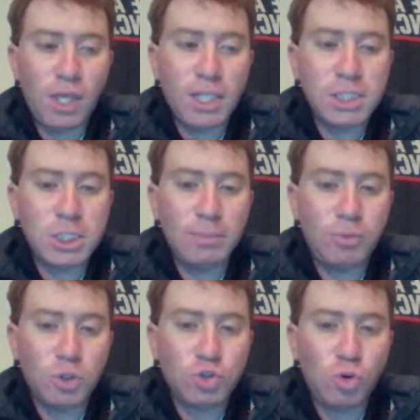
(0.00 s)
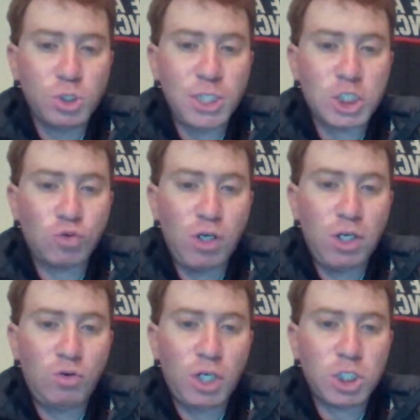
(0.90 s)
It's simple tools like
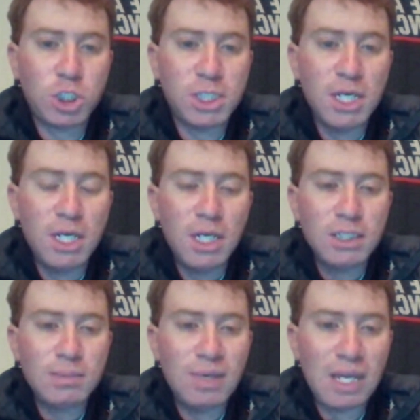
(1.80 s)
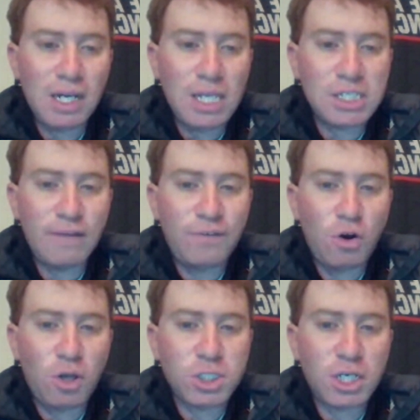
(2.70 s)
screening questions to make it easy to
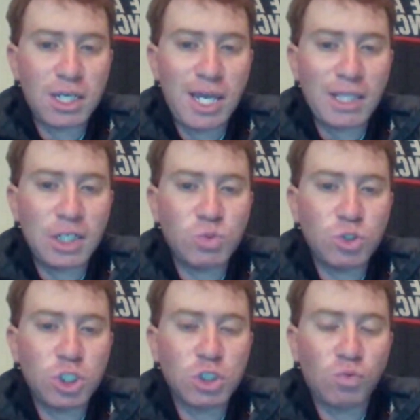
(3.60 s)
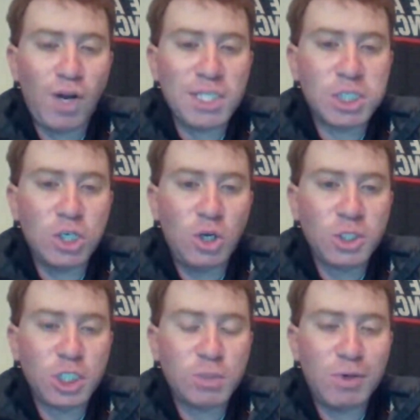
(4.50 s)
focus on candidates with just the right
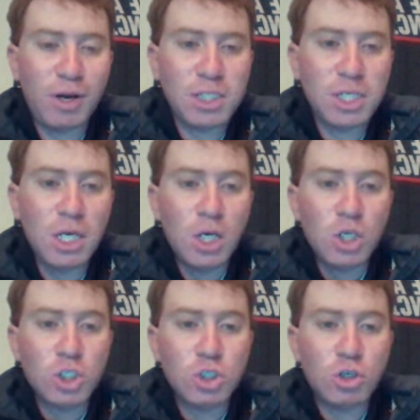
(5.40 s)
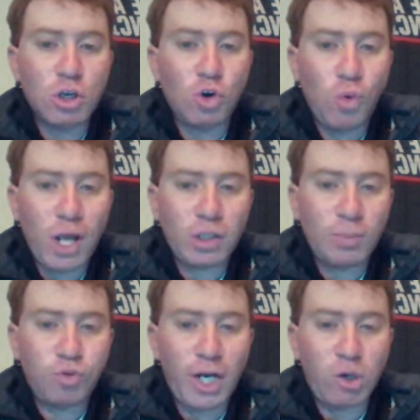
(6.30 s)
skills and experience so you can
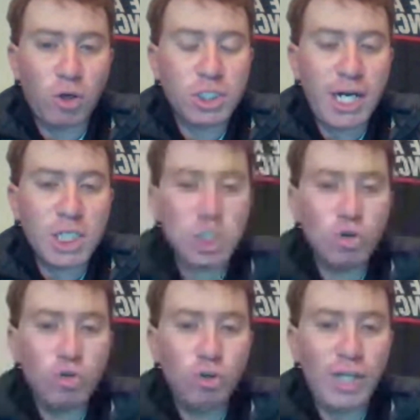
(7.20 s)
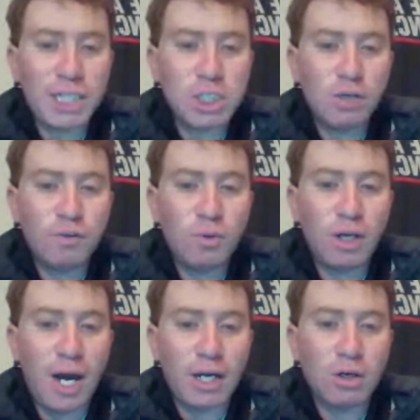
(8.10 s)
quickly prioritize who you'd like to interview
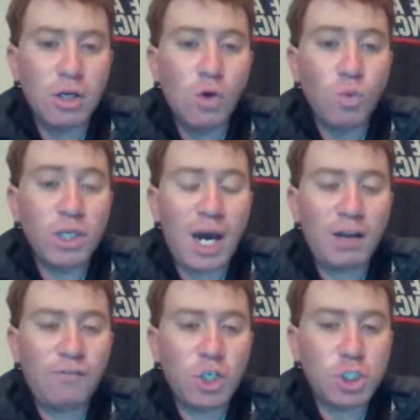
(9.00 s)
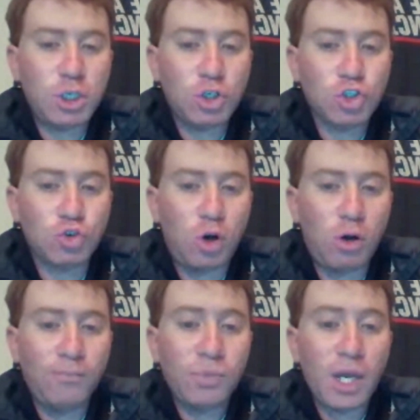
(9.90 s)
and hire. We got to finish the year
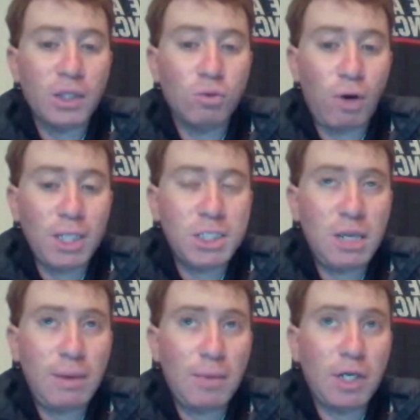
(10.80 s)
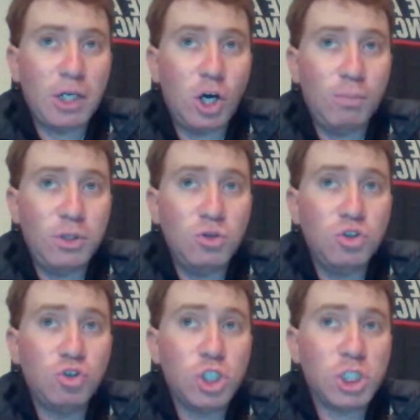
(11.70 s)
strong, and the right team member can help you
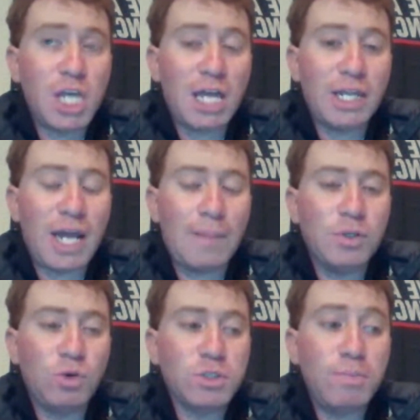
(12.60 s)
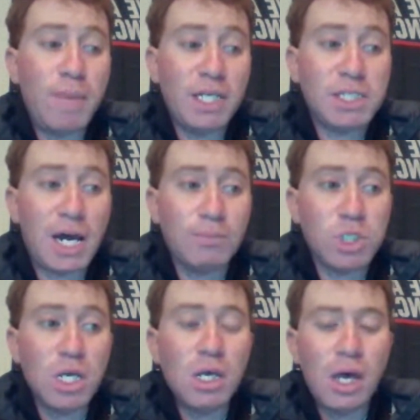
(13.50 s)
do just that. That happened to us many
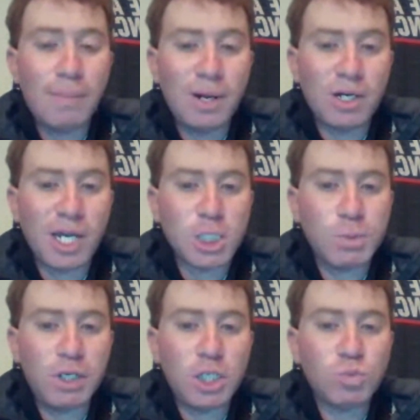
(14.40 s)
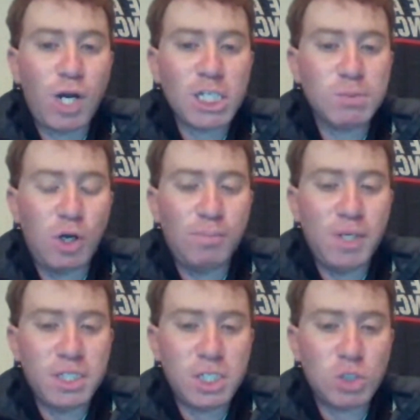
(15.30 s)
times at Bearcast Media. It's why
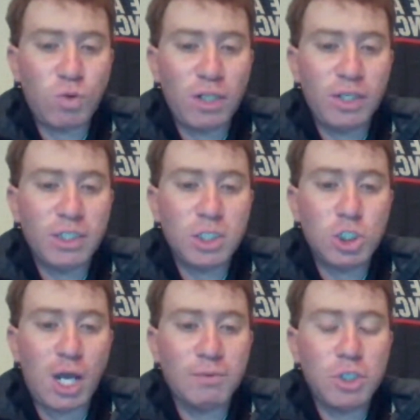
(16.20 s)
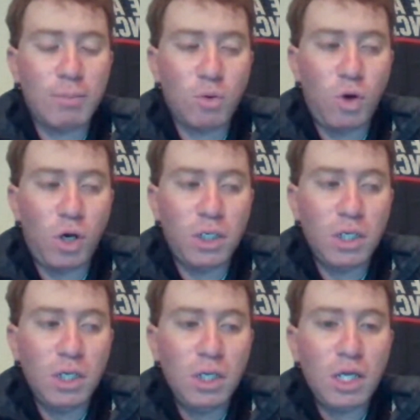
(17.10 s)
small businesses rate LinkedIn Jobs #1
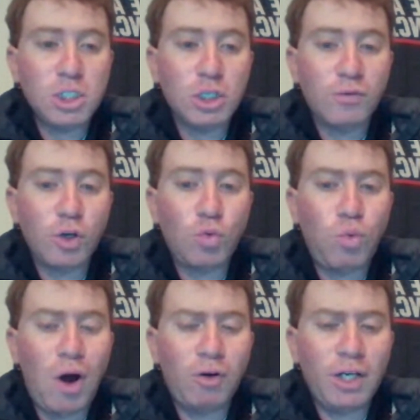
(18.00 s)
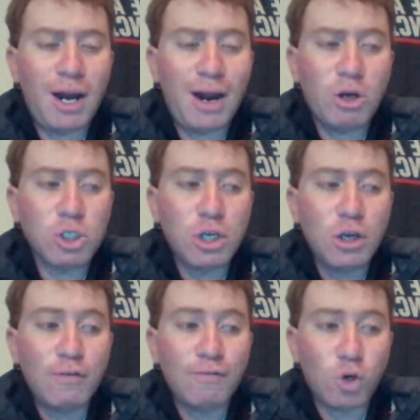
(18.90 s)
in delivering quality hires
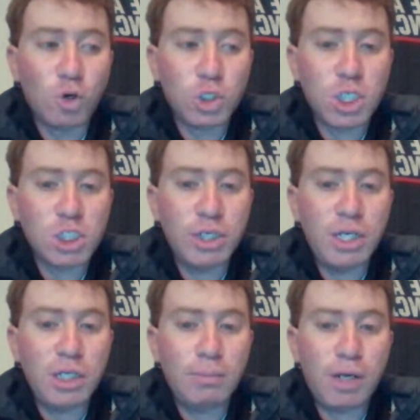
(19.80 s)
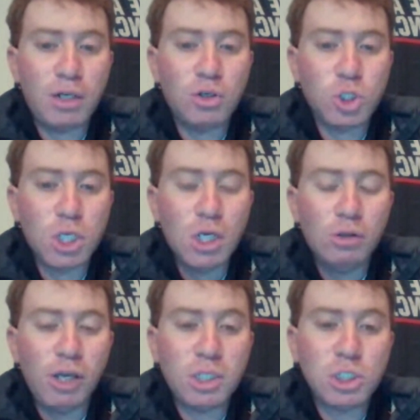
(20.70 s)
versus leading competitors.
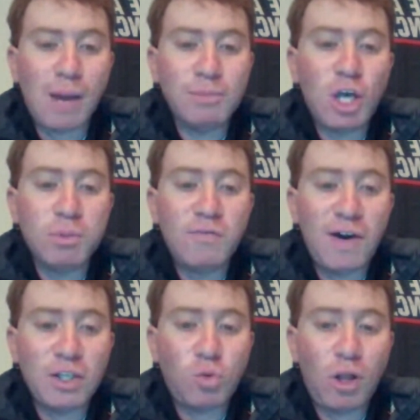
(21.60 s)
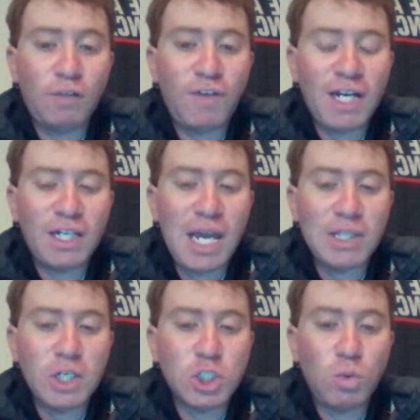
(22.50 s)
LinkedIn Jobs helps you find the qualified
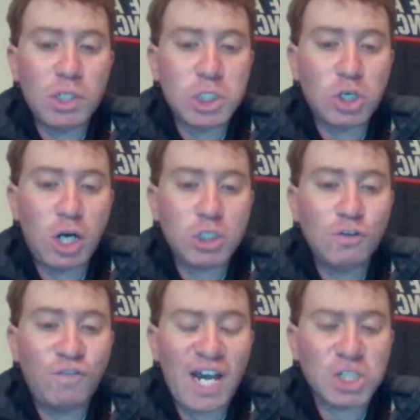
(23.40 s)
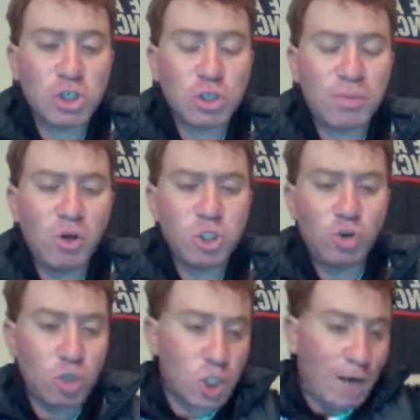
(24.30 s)
candidates you want to talk to faster, so post
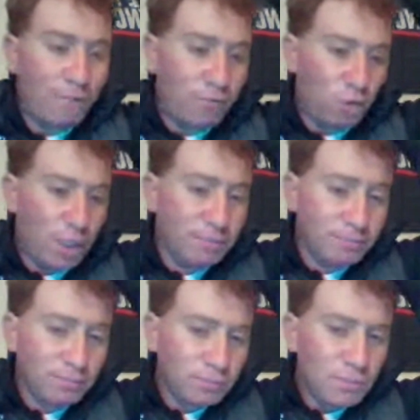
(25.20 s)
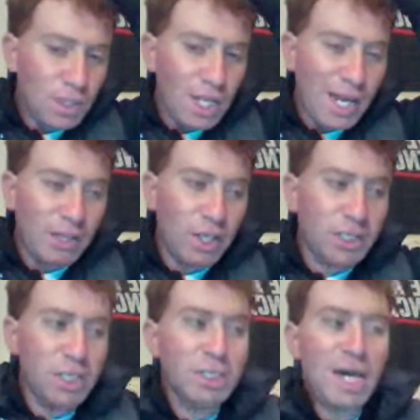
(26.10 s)
your job for free at
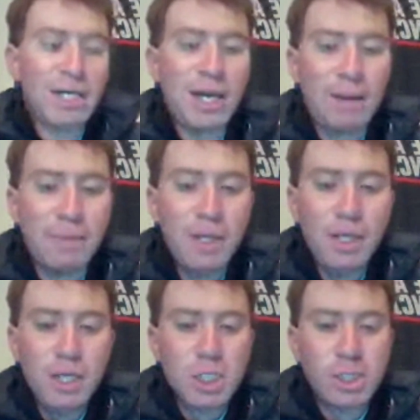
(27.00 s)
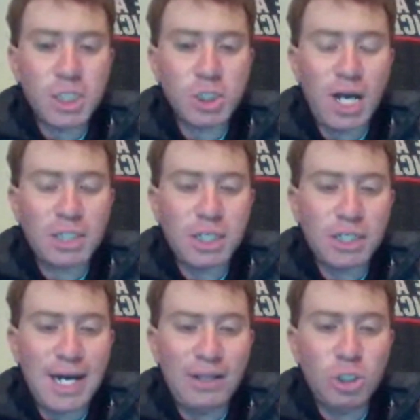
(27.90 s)
linkedin.com
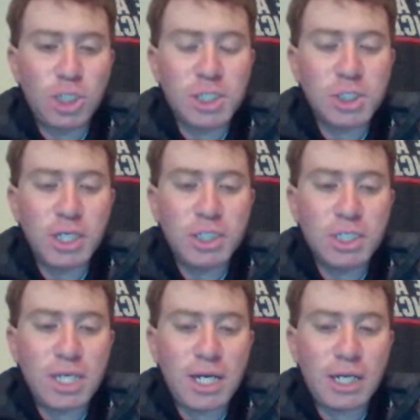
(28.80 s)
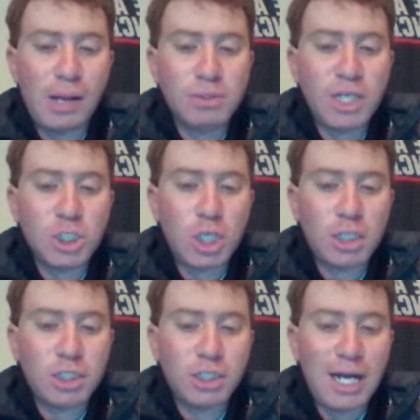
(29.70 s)
linkedin.com/LockedOnCollege. That's
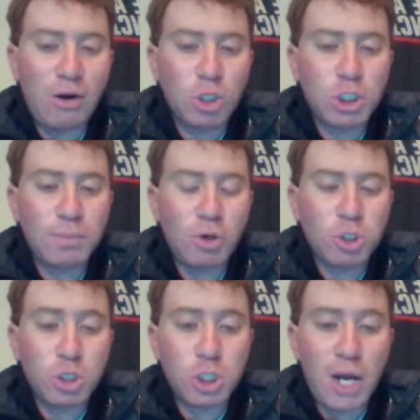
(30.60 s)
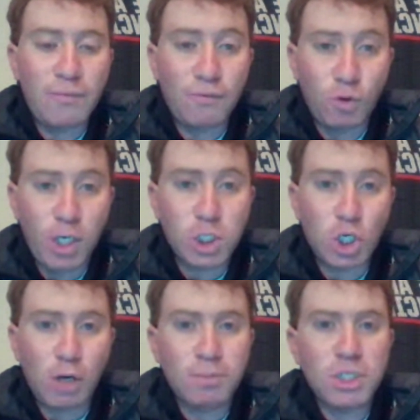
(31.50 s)
linkedin.com/LockedOnCollege to post your job for free.
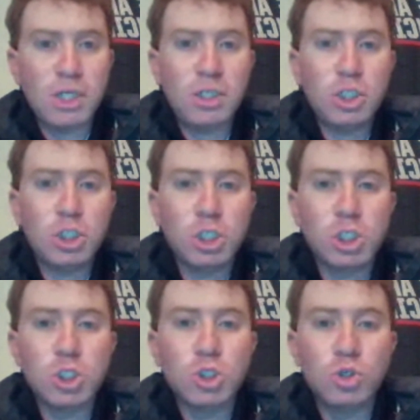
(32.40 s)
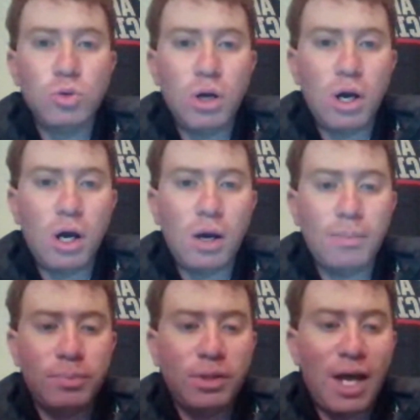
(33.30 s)
Terms and conditions do
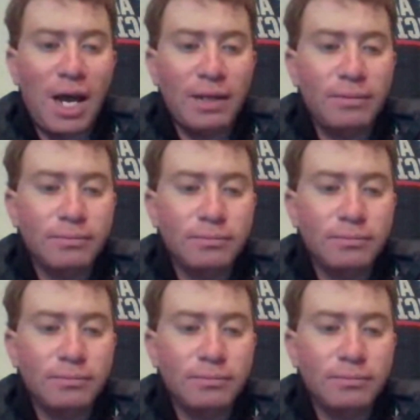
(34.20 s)
apply.